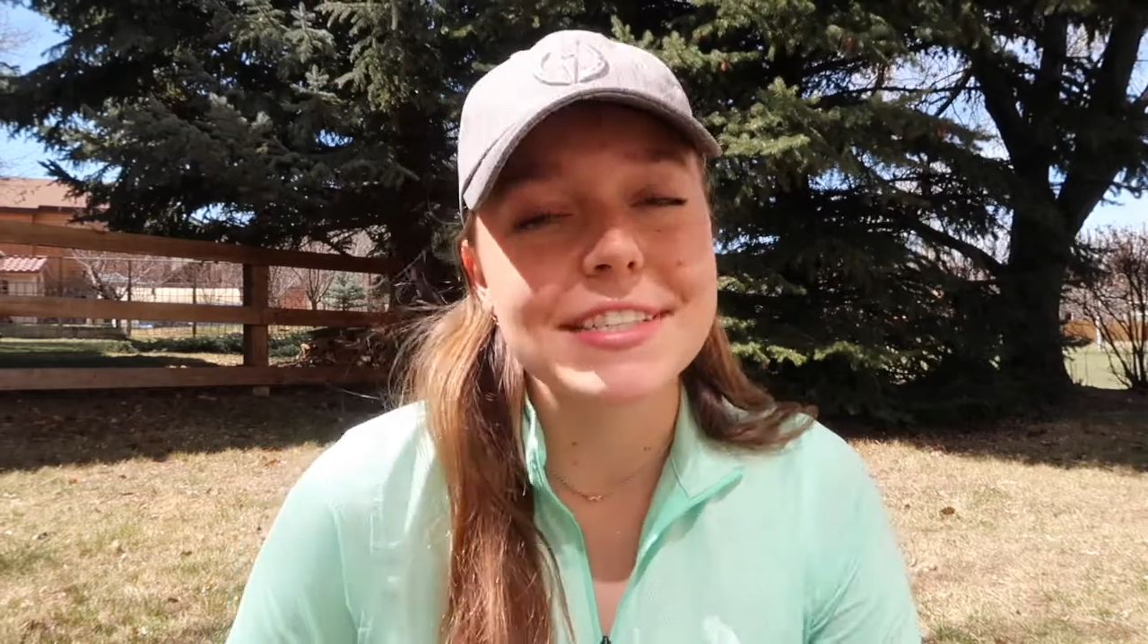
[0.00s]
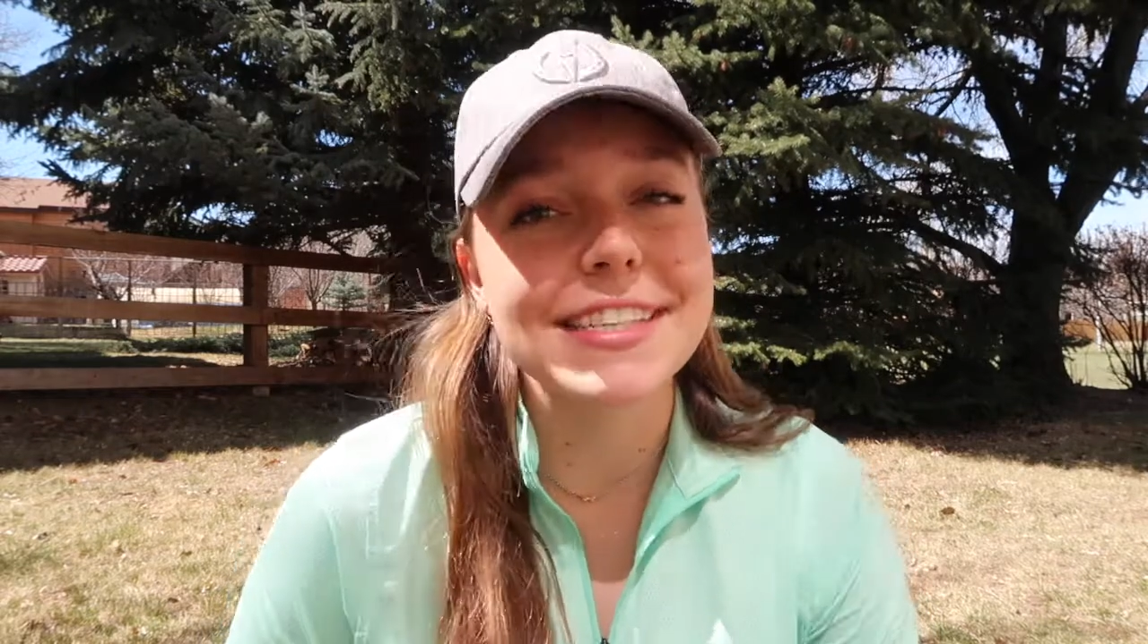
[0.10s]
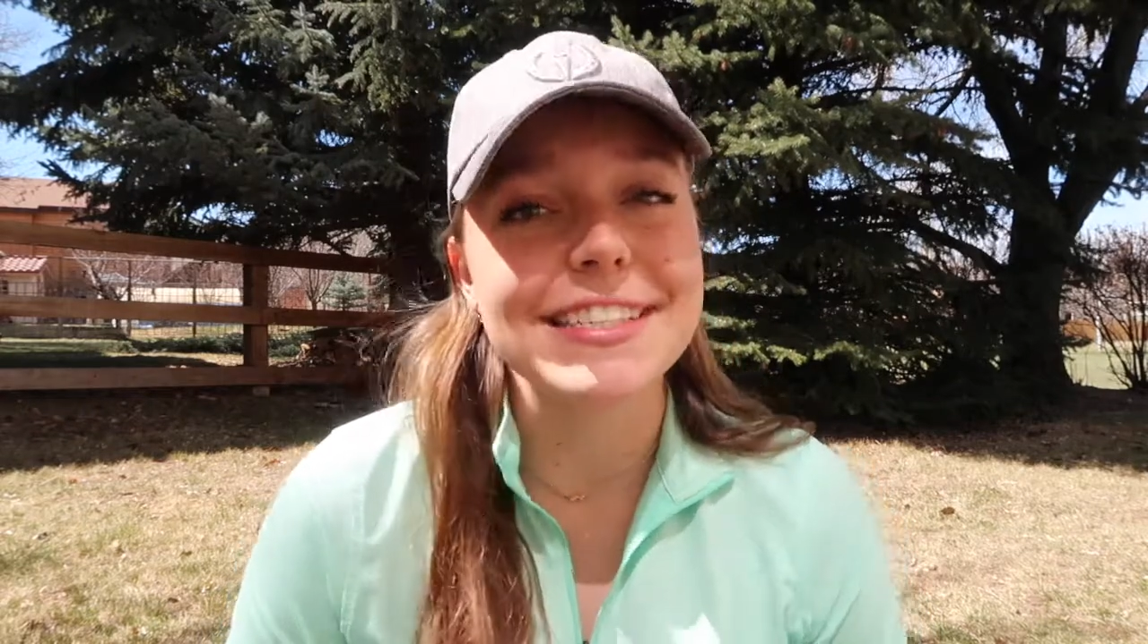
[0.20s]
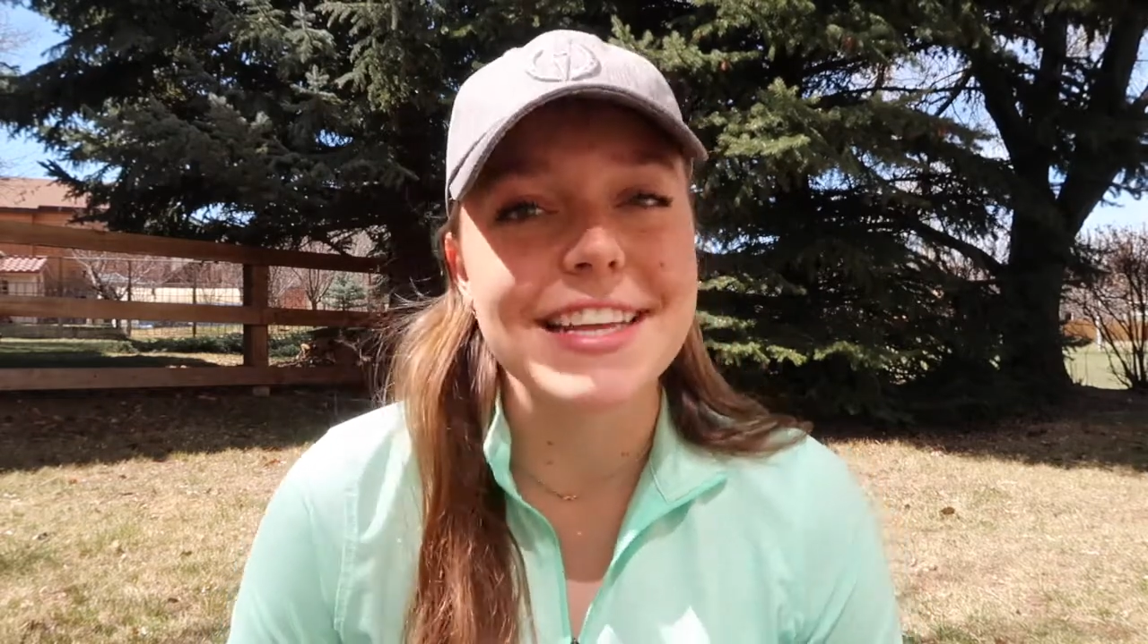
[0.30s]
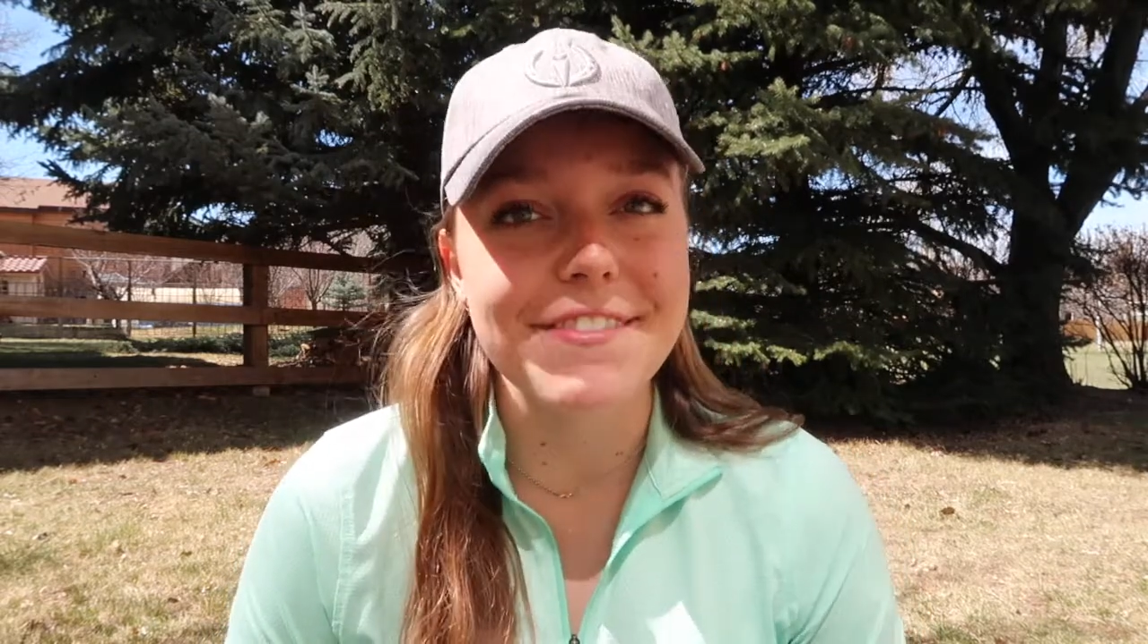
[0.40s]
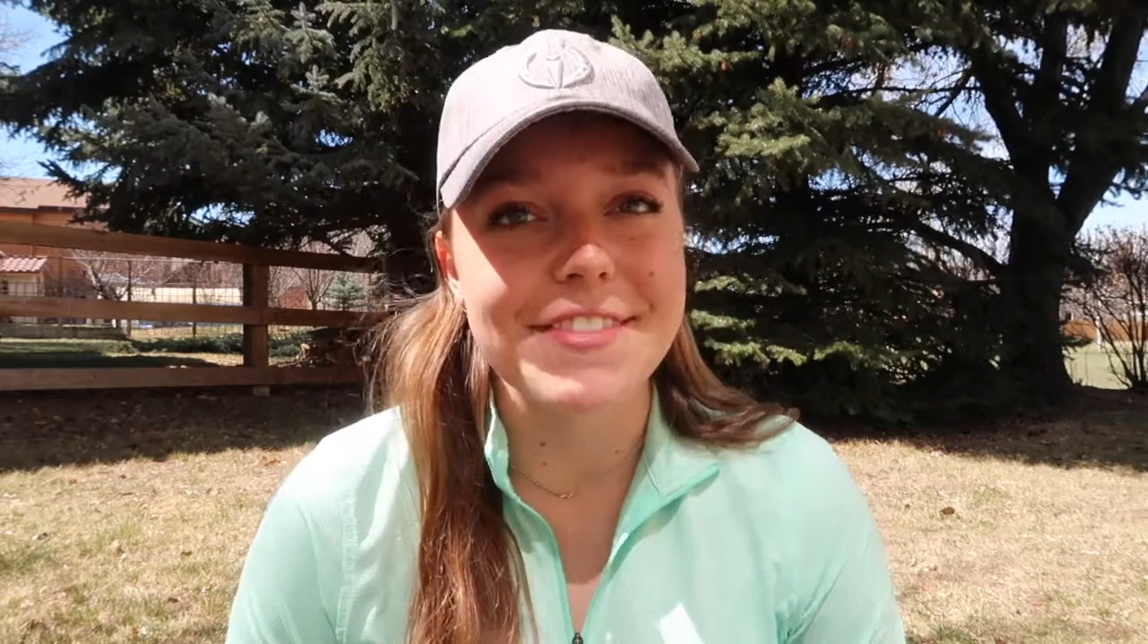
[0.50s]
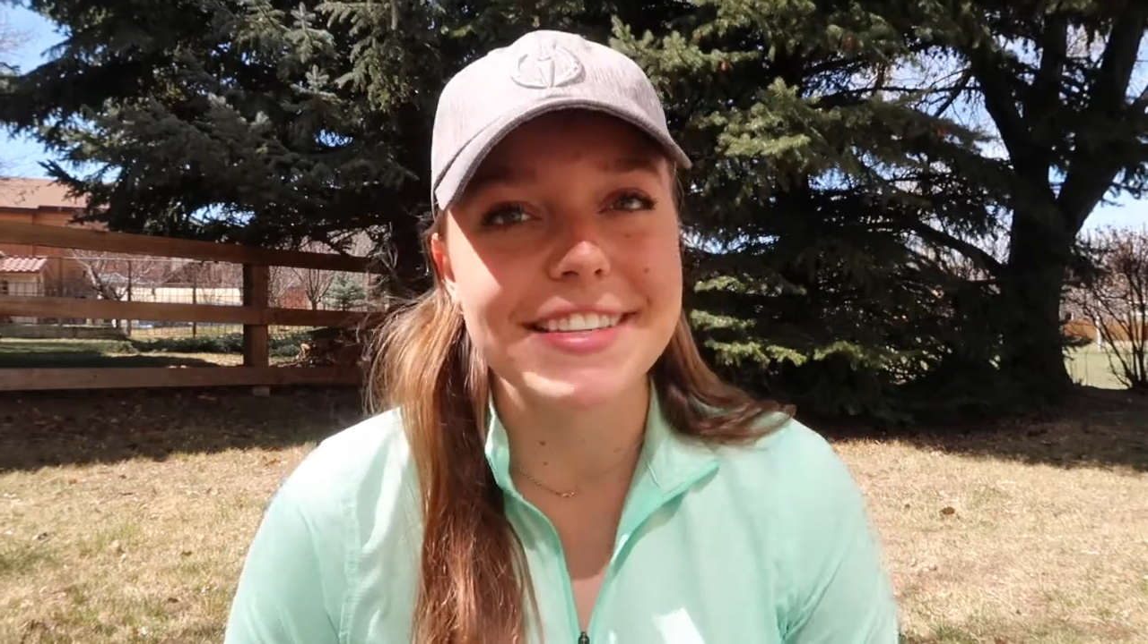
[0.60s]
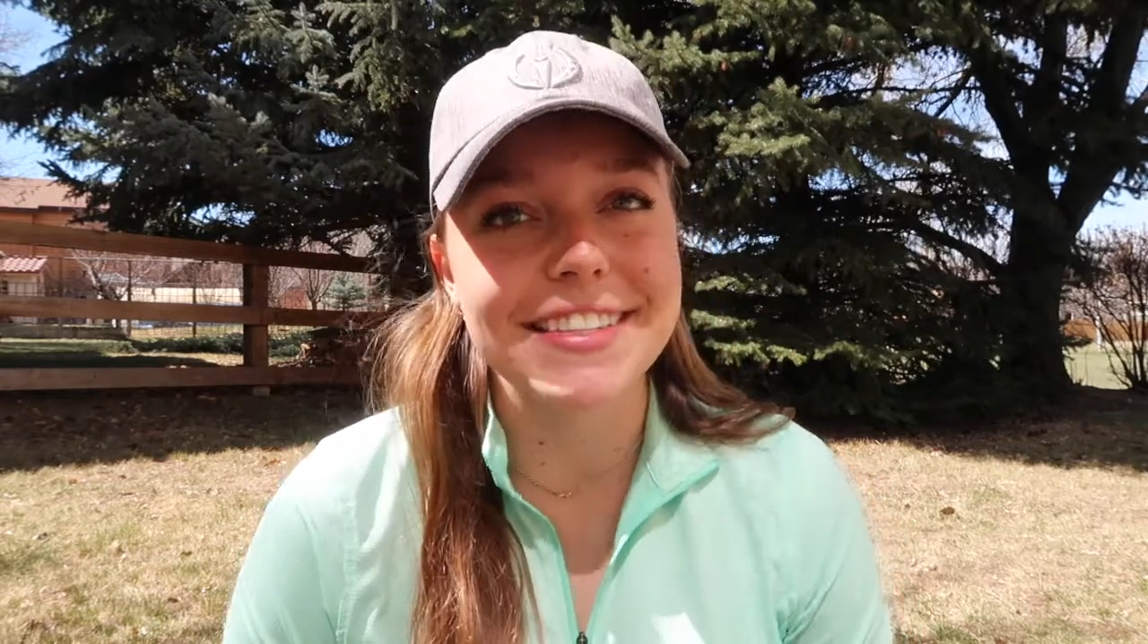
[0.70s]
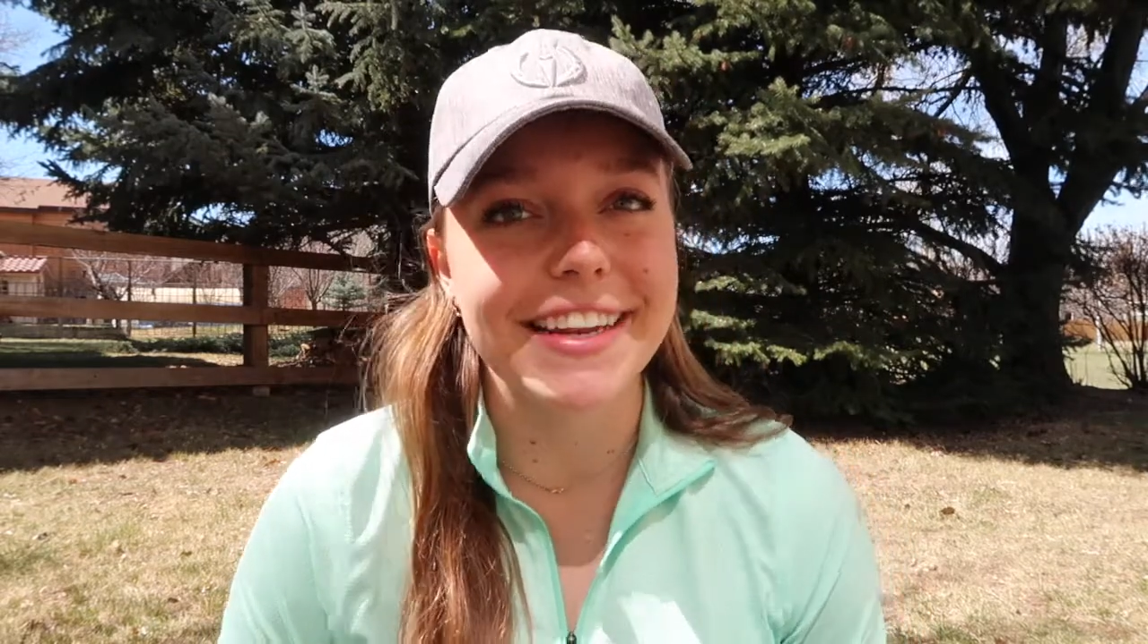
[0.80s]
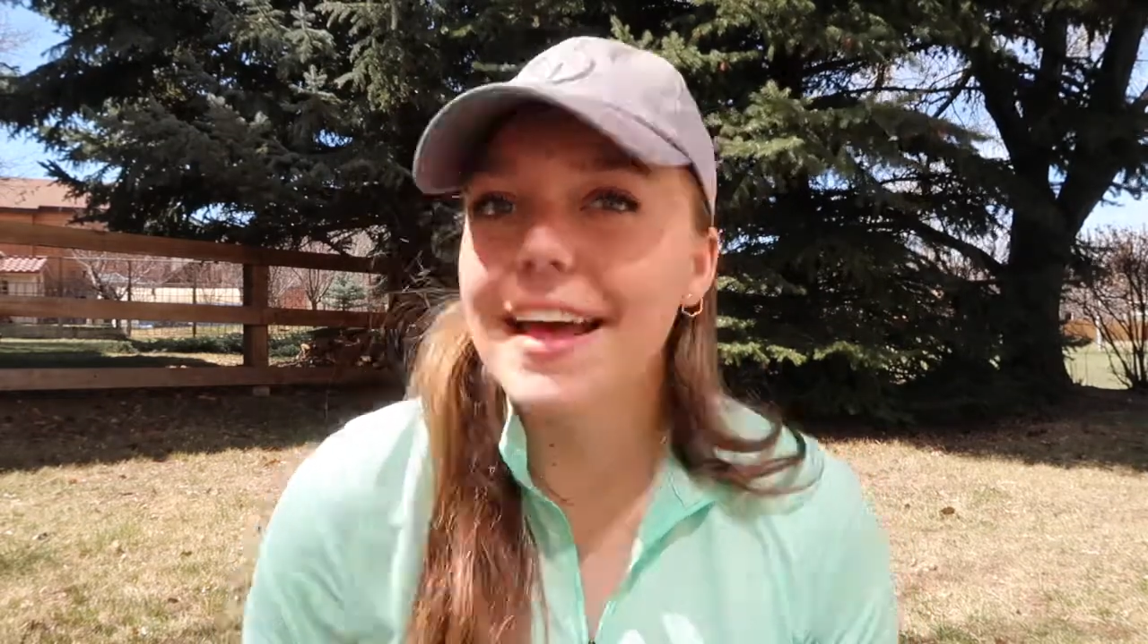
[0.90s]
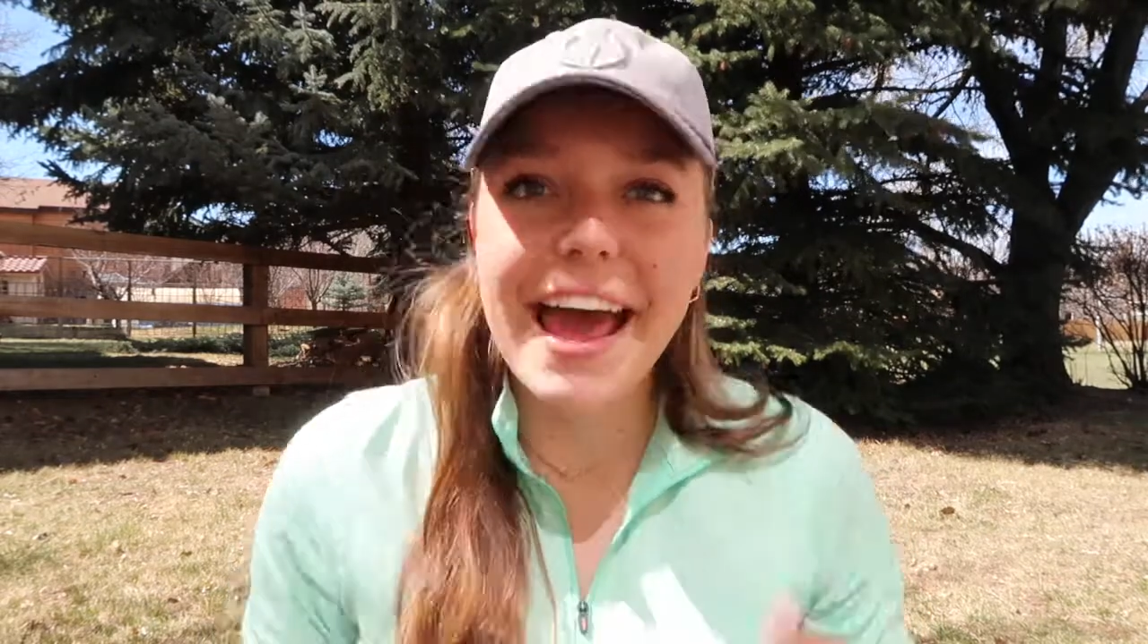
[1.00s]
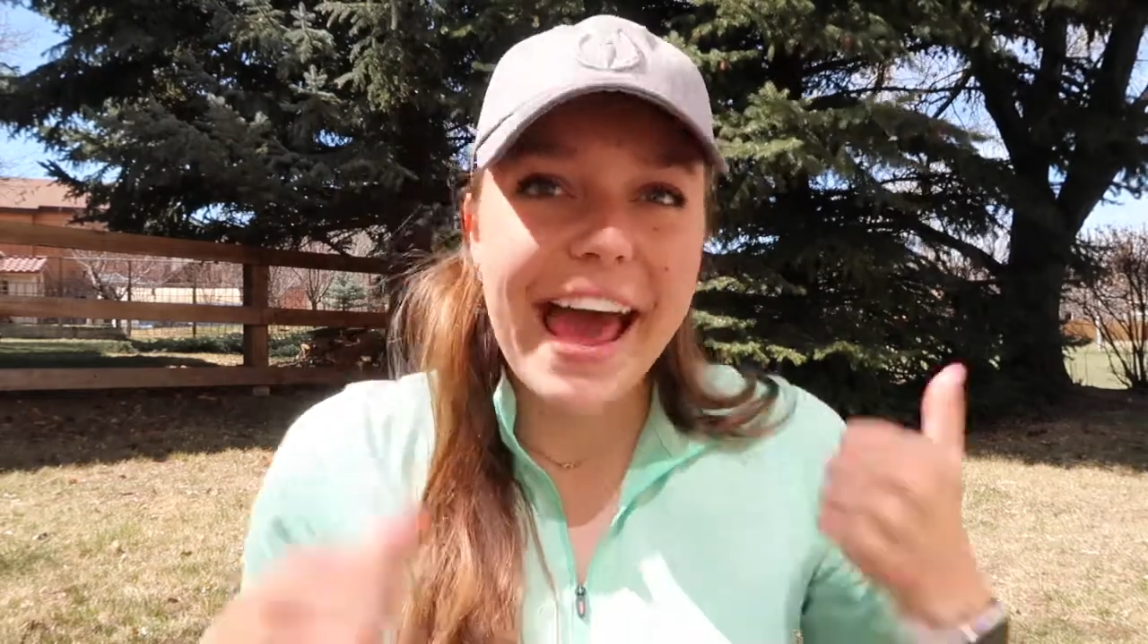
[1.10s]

stay safe in the sun.